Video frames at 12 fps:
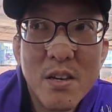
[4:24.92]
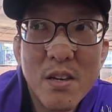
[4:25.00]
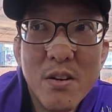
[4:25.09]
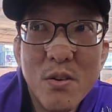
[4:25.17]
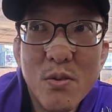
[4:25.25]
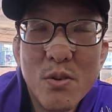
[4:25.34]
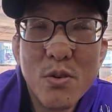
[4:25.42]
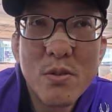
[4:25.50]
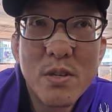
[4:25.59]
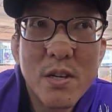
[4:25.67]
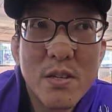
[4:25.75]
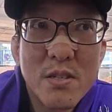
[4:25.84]
You
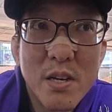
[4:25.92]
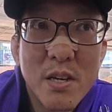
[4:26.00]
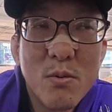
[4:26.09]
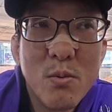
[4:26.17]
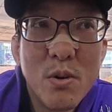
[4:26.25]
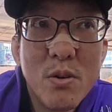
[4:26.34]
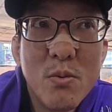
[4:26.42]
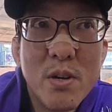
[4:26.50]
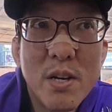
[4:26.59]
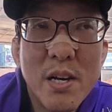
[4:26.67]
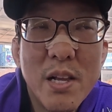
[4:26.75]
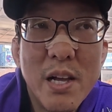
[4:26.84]
could take a Psych
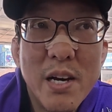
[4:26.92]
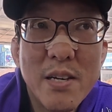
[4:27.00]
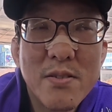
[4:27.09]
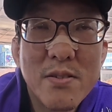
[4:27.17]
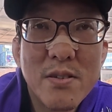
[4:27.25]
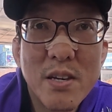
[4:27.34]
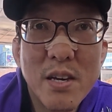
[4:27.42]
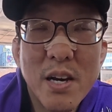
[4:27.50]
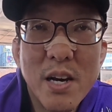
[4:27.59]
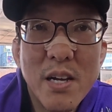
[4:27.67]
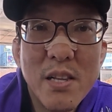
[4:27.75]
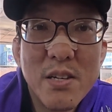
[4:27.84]
101 class in
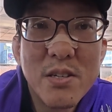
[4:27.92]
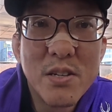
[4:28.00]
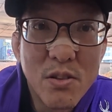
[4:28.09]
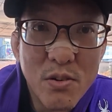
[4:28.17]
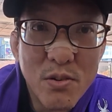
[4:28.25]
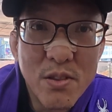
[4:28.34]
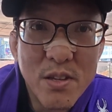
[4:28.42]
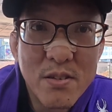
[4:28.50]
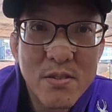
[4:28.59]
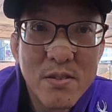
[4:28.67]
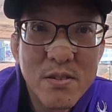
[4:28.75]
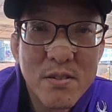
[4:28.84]
college and learn
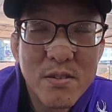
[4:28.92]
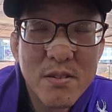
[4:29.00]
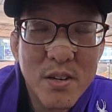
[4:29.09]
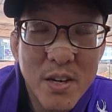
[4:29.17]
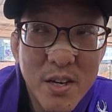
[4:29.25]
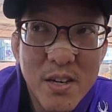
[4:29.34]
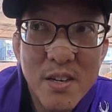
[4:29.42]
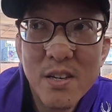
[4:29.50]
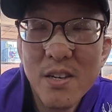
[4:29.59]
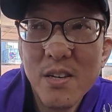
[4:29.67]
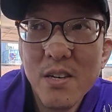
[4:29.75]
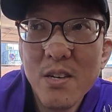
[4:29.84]
this, okay?
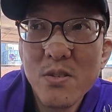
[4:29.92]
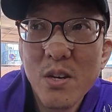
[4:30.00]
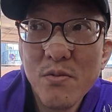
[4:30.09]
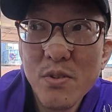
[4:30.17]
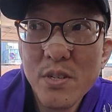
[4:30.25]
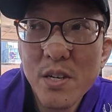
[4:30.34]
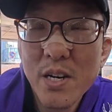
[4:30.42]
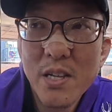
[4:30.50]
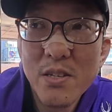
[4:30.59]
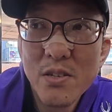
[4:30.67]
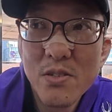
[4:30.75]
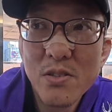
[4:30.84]
So every
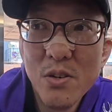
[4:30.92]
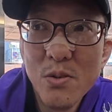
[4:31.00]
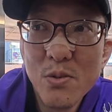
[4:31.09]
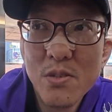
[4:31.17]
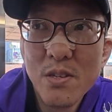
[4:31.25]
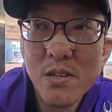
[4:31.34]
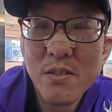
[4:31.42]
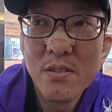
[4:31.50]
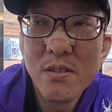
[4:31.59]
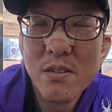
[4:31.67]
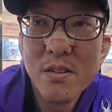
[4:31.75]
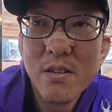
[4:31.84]
psychologist knows this.